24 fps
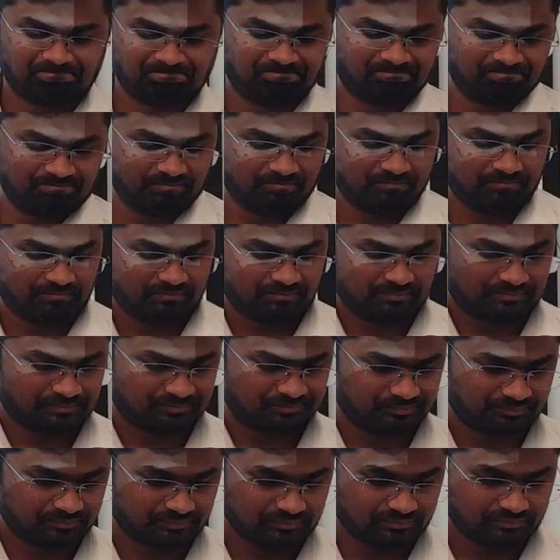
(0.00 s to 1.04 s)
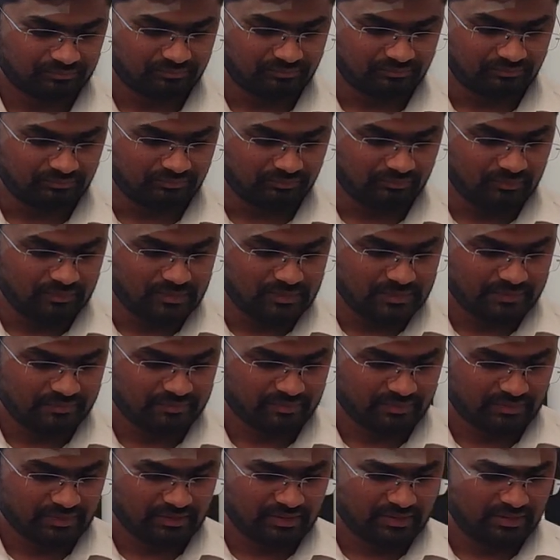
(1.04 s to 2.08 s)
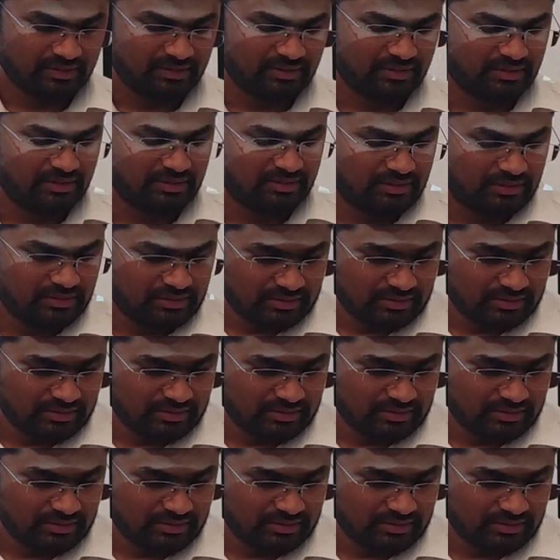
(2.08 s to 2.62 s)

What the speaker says: No one is speaking in this clip.